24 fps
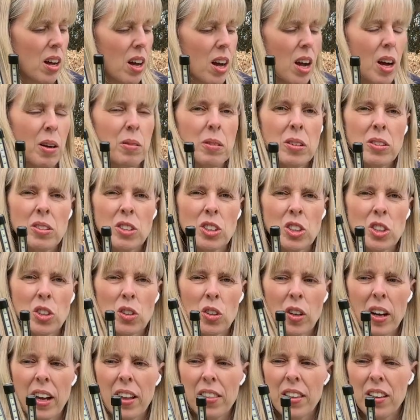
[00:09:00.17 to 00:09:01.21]
I'm not too sure
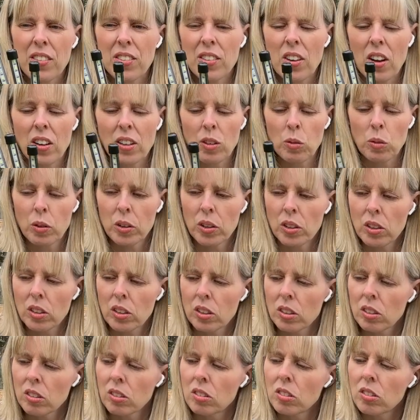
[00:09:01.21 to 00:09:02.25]
how that's going to work.
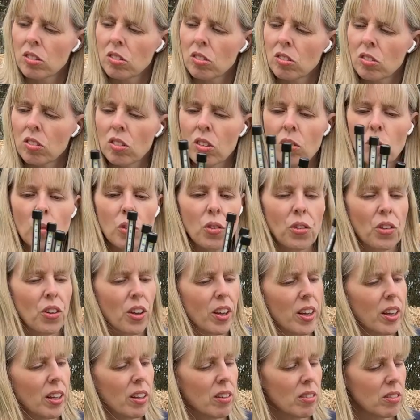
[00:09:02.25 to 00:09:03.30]
We'll
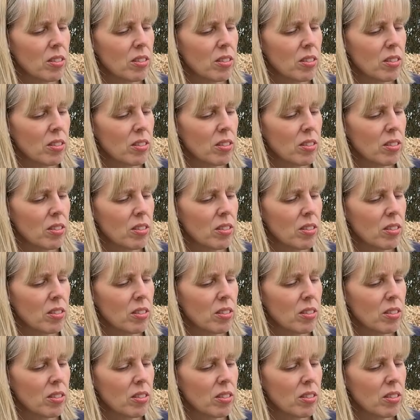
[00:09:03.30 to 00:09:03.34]
see.